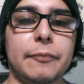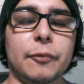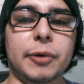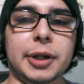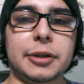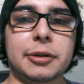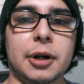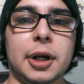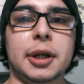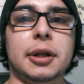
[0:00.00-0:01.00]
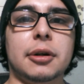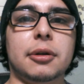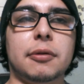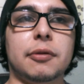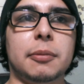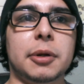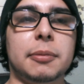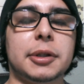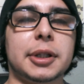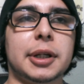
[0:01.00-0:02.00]
what is crying going to do for me
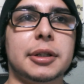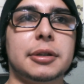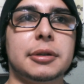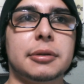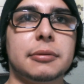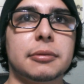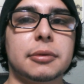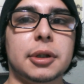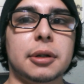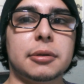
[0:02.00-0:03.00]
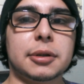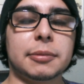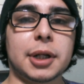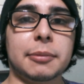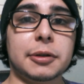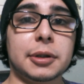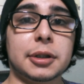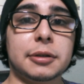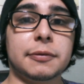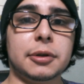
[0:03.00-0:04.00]
besides, sometimes it
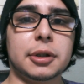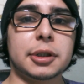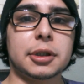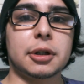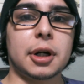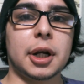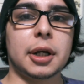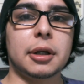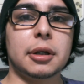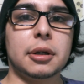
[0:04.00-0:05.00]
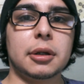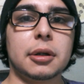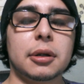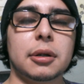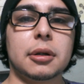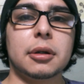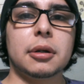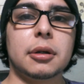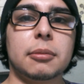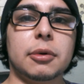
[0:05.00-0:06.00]
does feel good to cry.
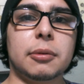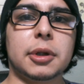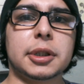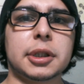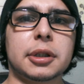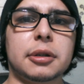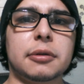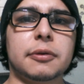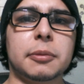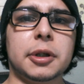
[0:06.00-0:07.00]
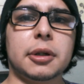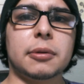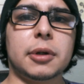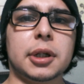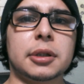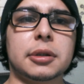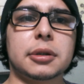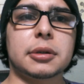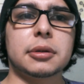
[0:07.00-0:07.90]
But what is it going to do for me otherwise?